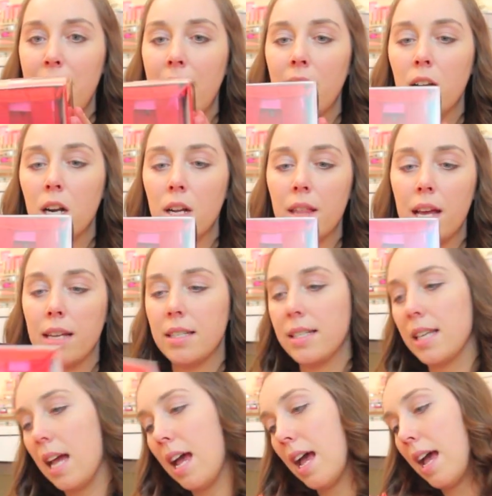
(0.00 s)
banner that
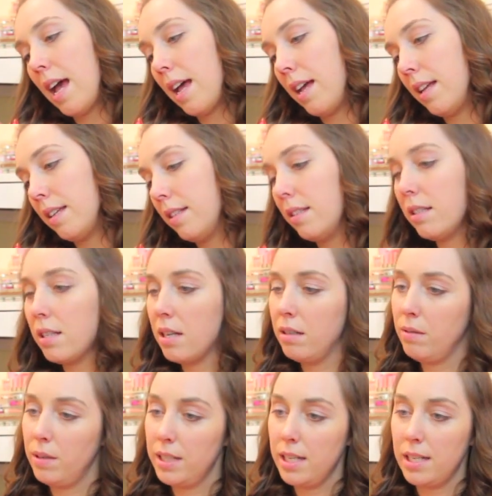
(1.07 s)
says,
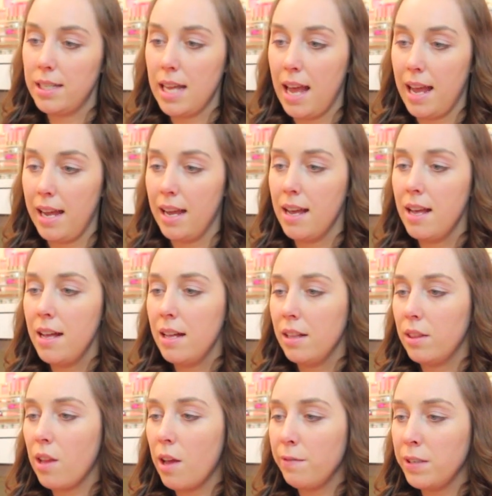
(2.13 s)
what does it say?
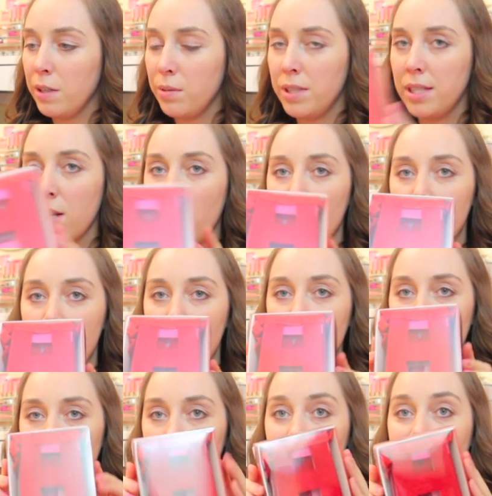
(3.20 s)
Love you so
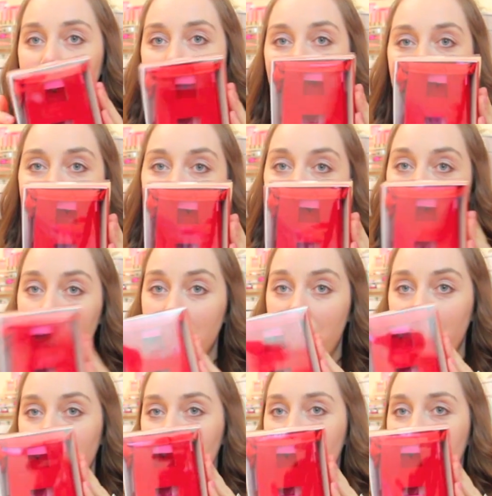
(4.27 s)
much. Not that I needed
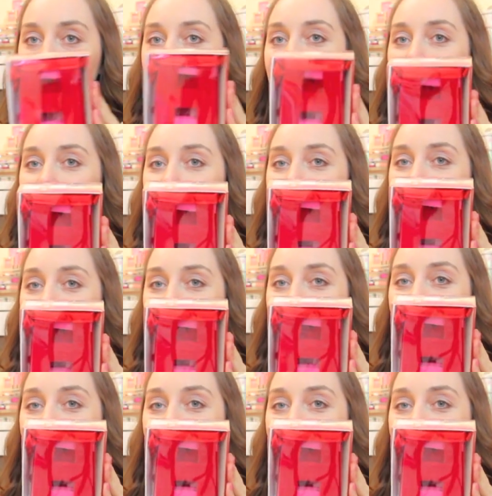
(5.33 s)
another one, but I thought this